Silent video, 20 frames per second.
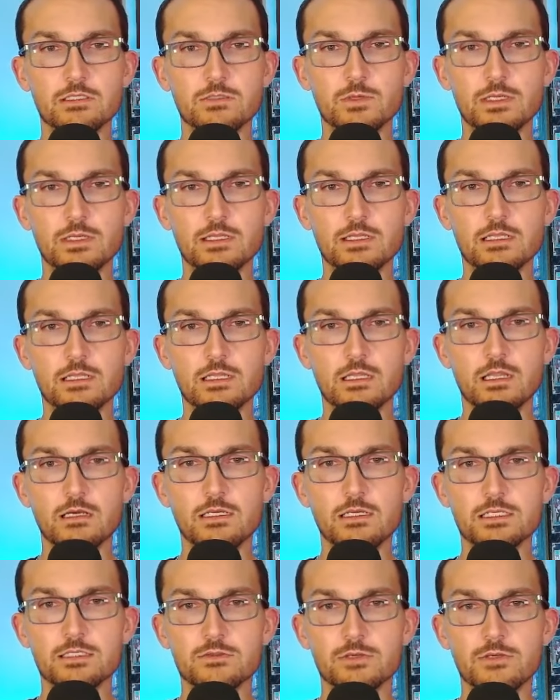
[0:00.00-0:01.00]
one of the
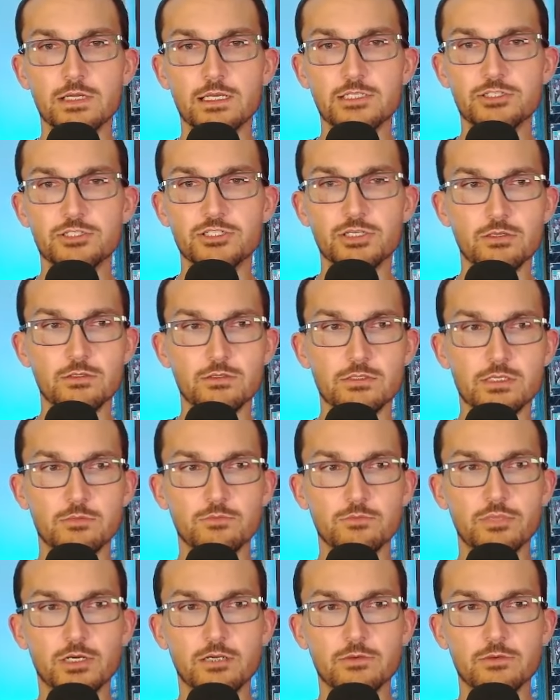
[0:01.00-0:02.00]
longest running shows on
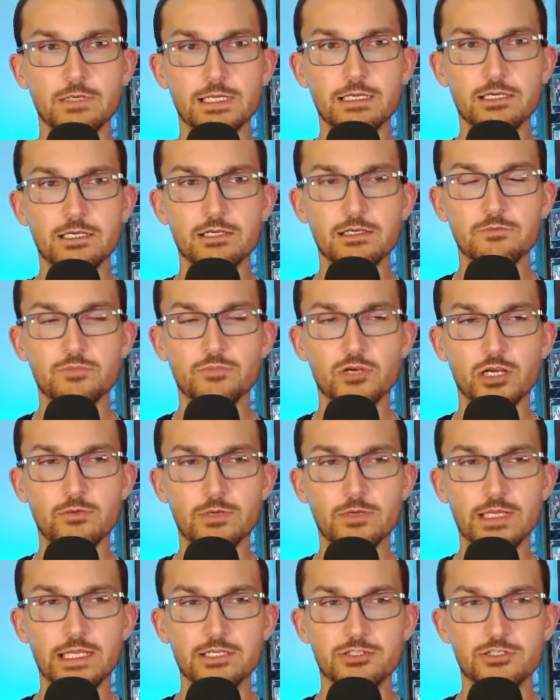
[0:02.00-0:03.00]
Broadway, or in
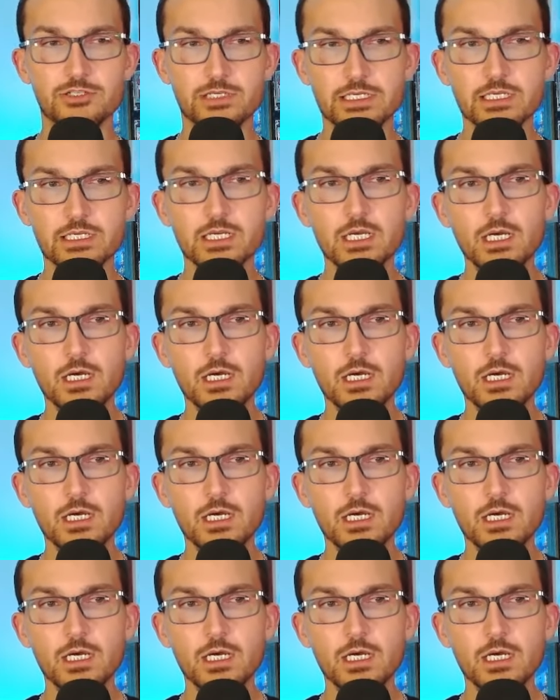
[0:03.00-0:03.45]
Broadway history,